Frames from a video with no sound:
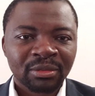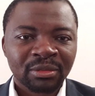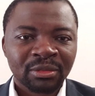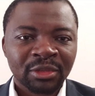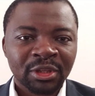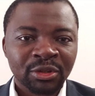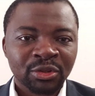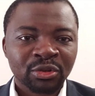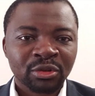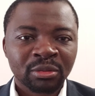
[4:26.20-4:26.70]

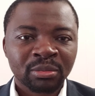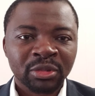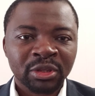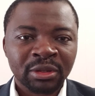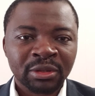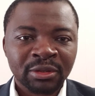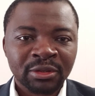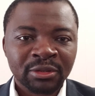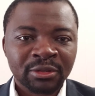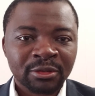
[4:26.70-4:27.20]
They should be
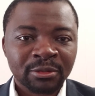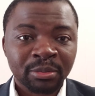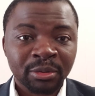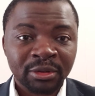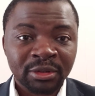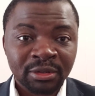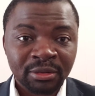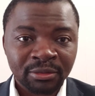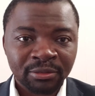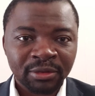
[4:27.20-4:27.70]

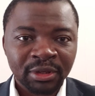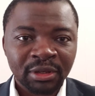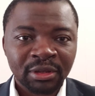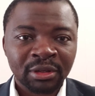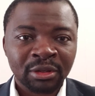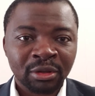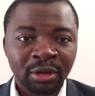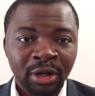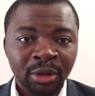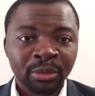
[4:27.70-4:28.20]
specific.
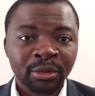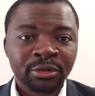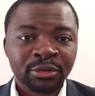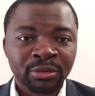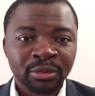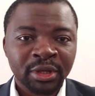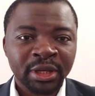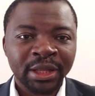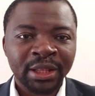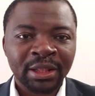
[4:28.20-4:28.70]
In other words,
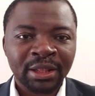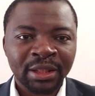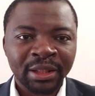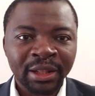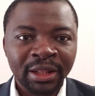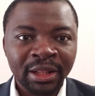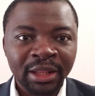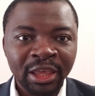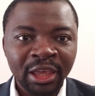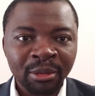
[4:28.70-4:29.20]
you
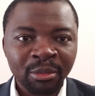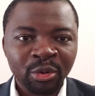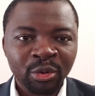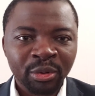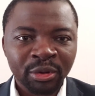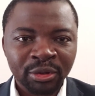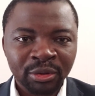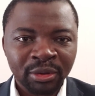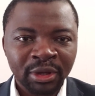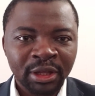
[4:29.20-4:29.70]
can name
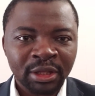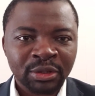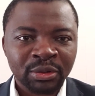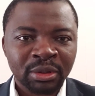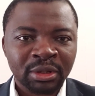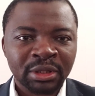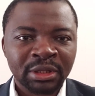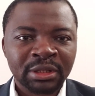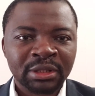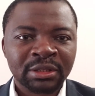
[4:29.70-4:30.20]
what you
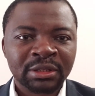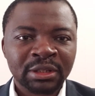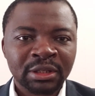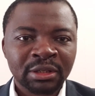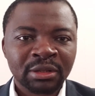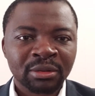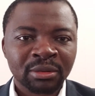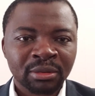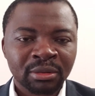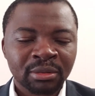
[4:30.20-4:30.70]
actually
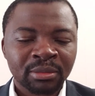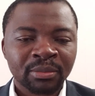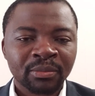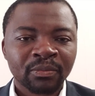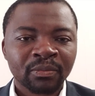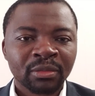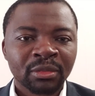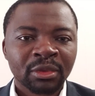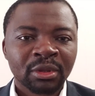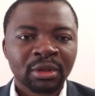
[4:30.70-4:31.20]
did.
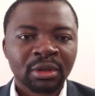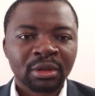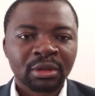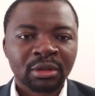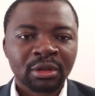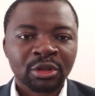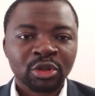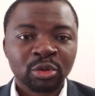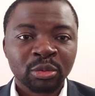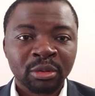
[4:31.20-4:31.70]

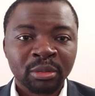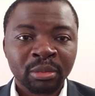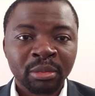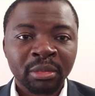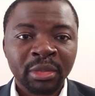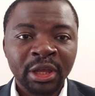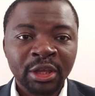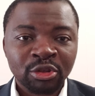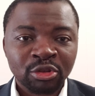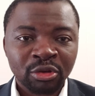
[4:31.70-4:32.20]
They should be
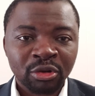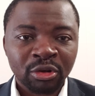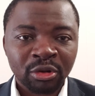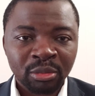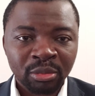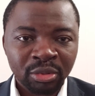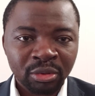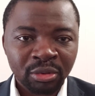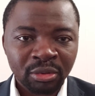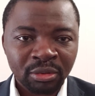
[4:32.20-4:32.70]

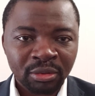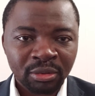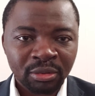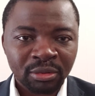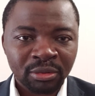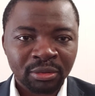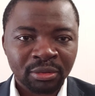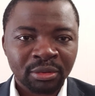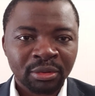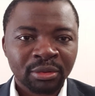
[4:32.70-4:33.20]
measurable.
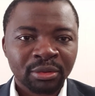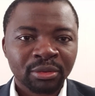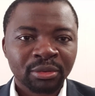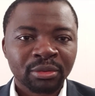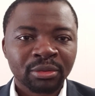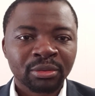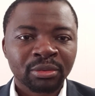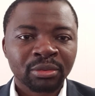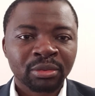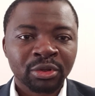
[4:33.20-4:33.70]

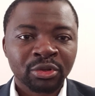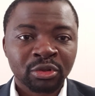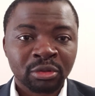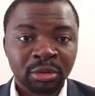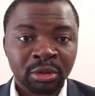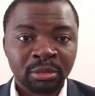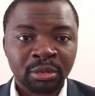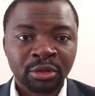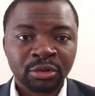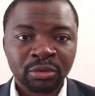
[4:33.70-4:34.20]
We should
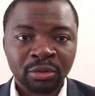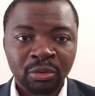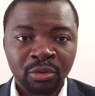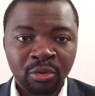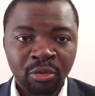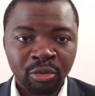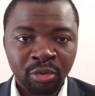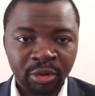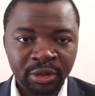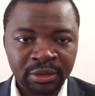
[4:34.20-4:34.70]
be able to
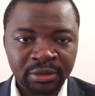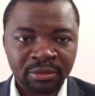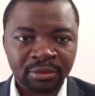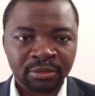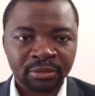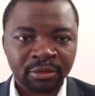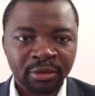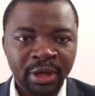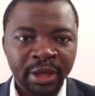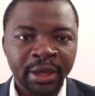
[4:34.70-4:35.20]

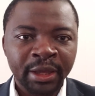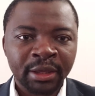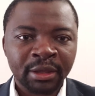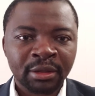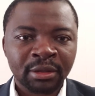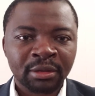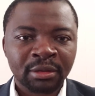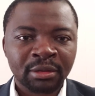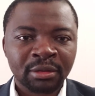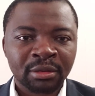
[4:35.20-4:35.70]

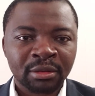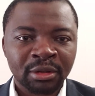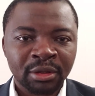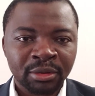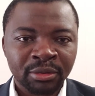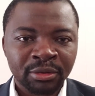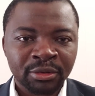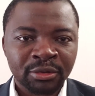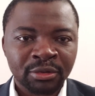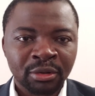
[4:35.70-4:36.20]
quantify the
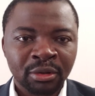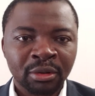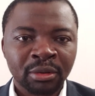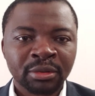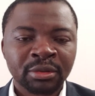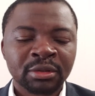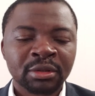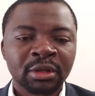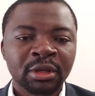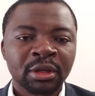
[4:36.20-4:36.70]

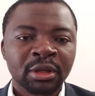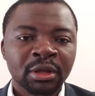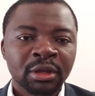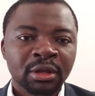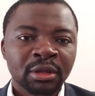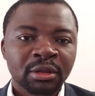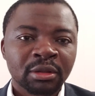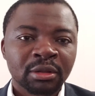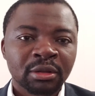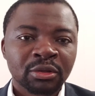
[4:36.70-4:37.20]
results.
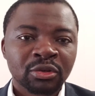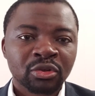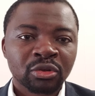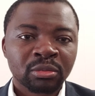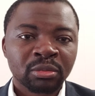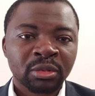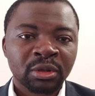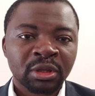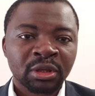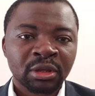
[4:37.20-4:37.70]
They
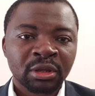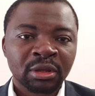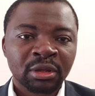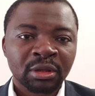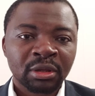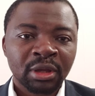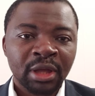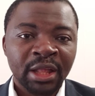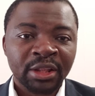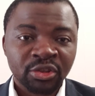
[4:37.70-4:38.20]
should
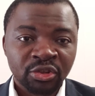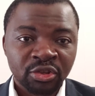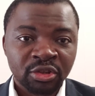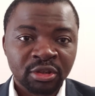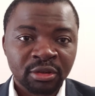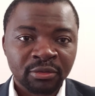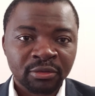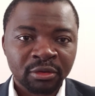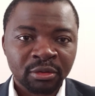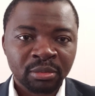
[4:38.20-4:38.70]
be
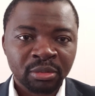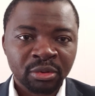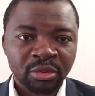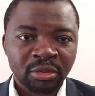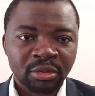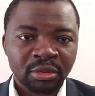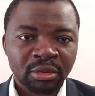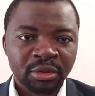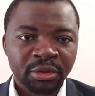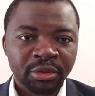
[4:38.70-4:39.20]

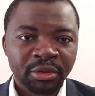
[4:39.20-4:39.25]
achievable.